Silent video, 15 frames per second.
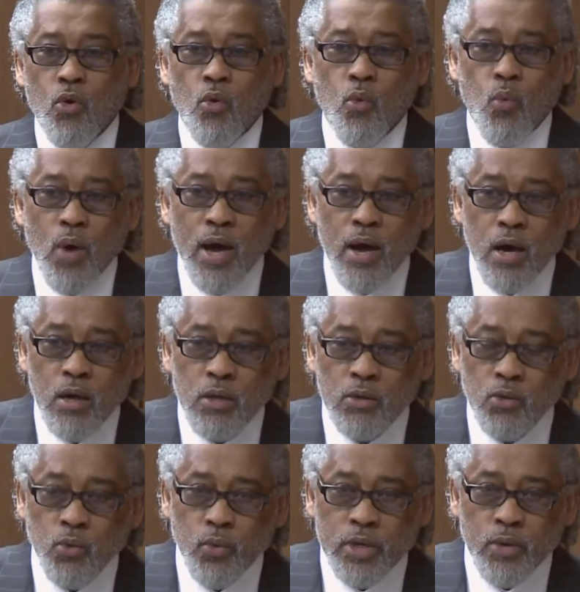while
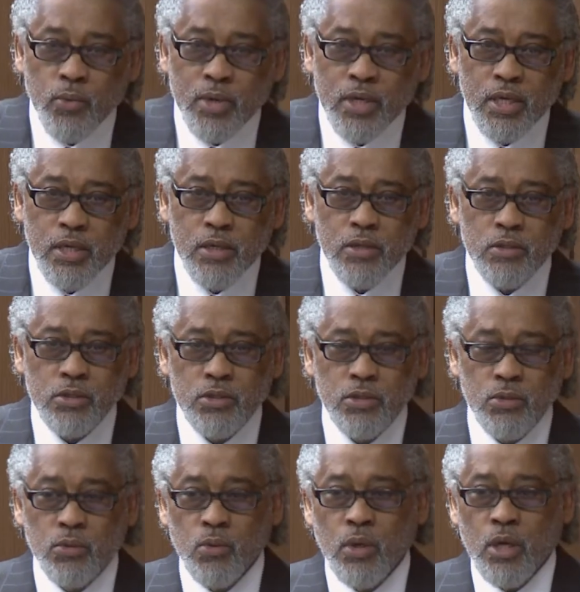we're here
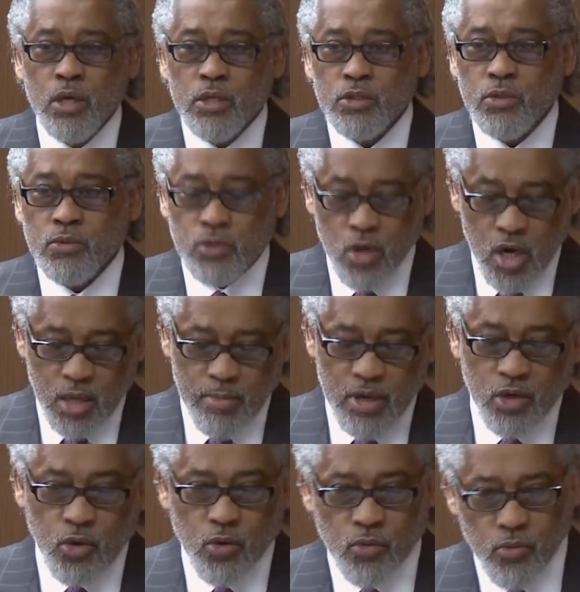to talk about
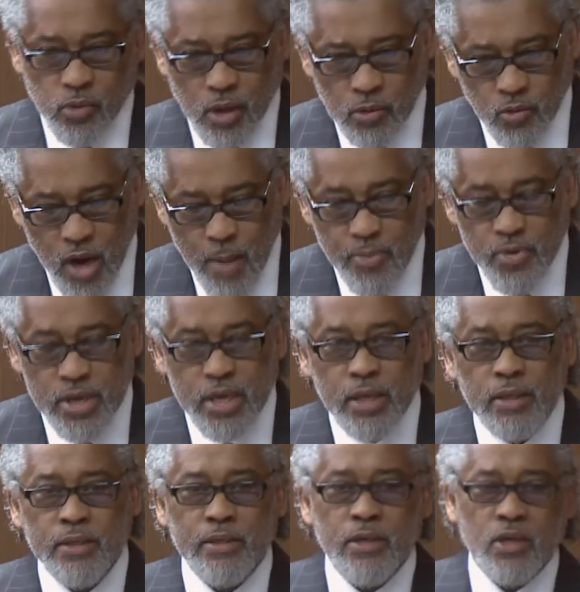
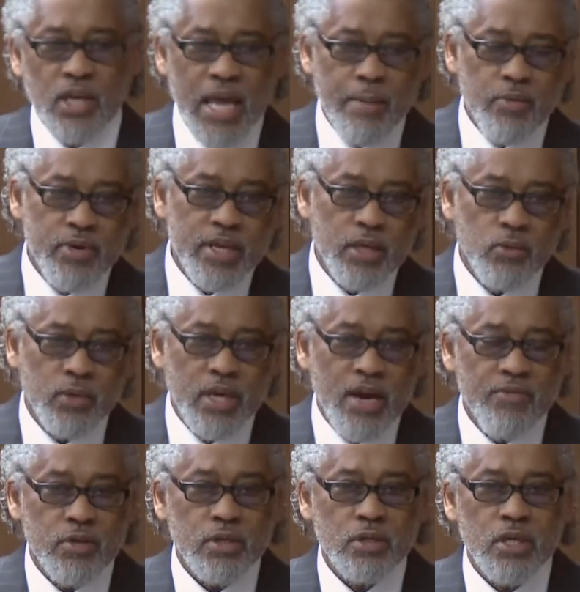cooperating, collaborating with
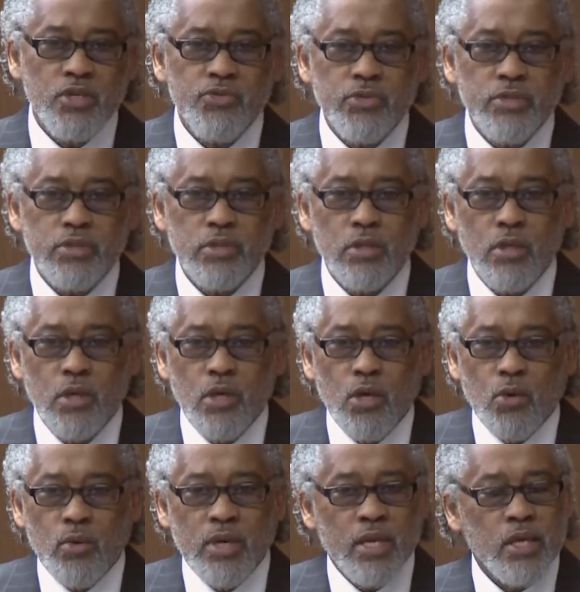African countries,
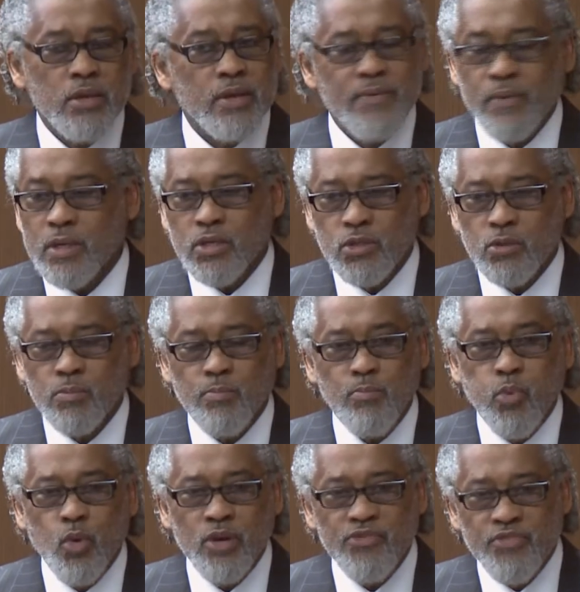we're not here to
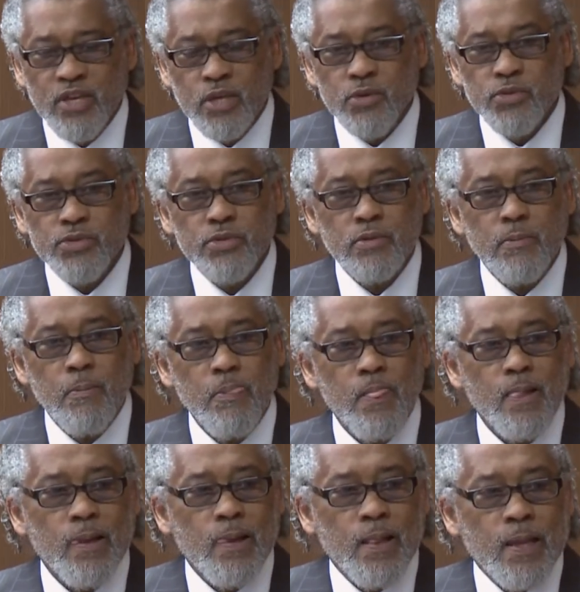point fingers
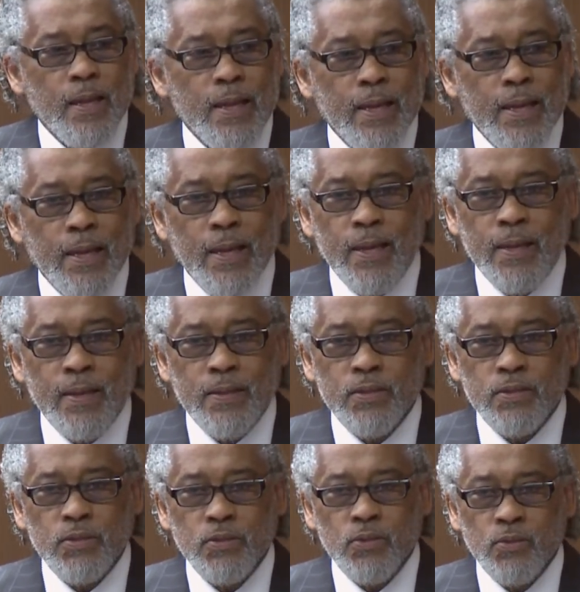and
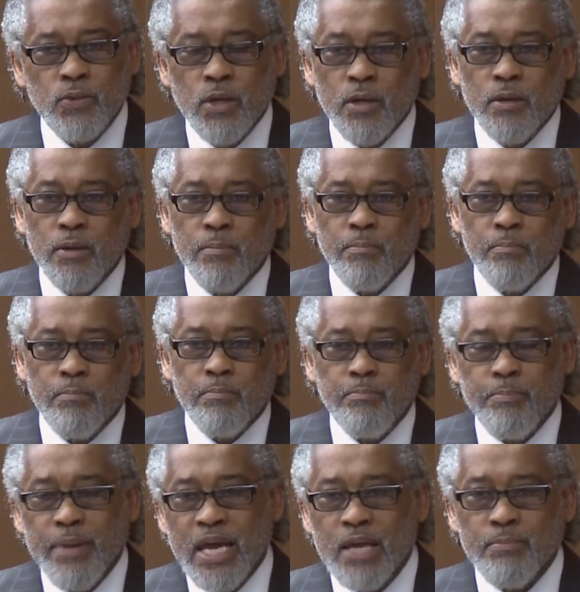to
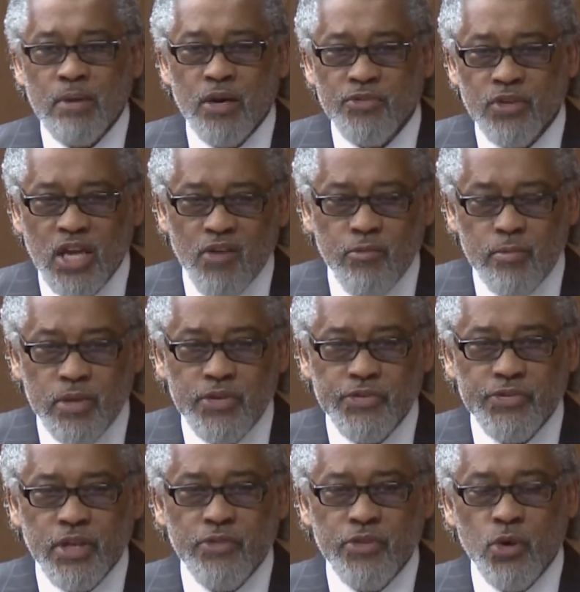badmouth governments and